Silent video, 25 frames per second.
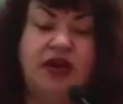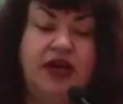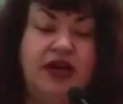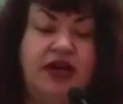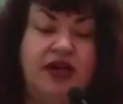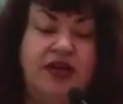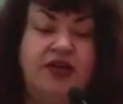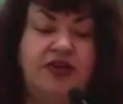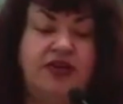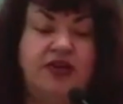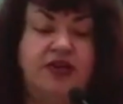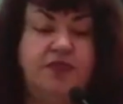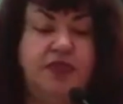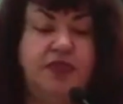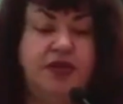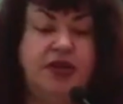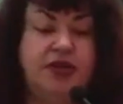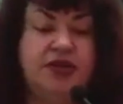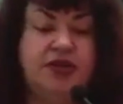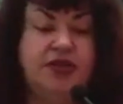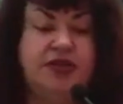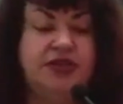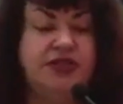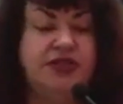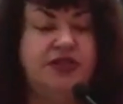and a good
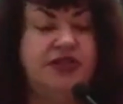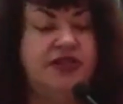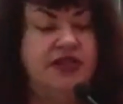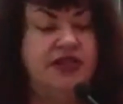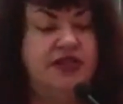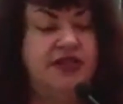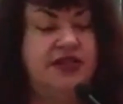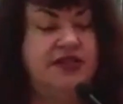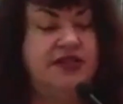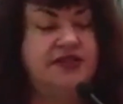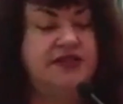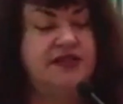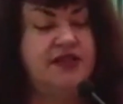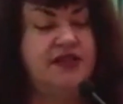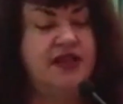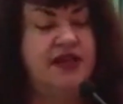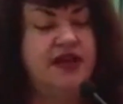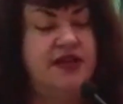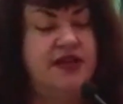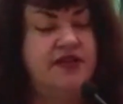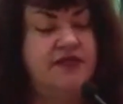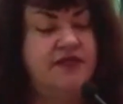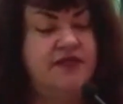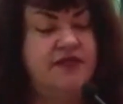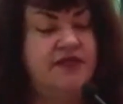person in this
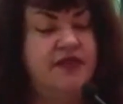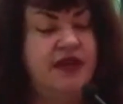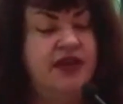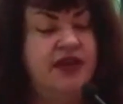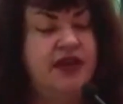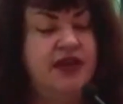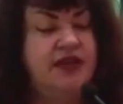life